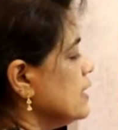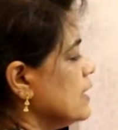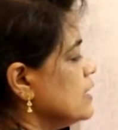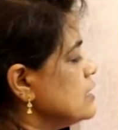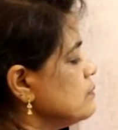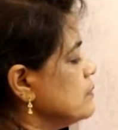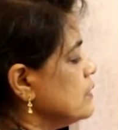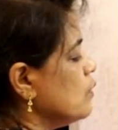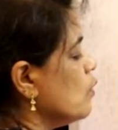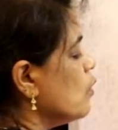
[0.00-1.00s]
that is
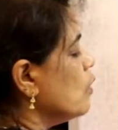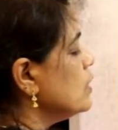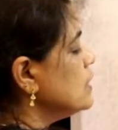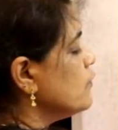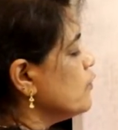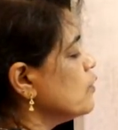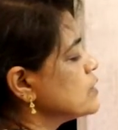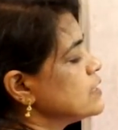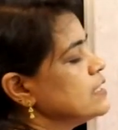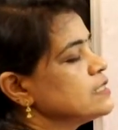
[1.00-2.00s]
all the four
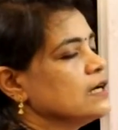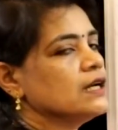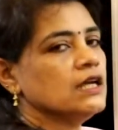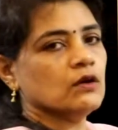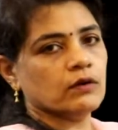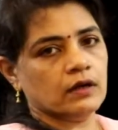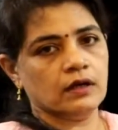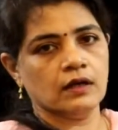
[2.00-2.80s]
sides are equal.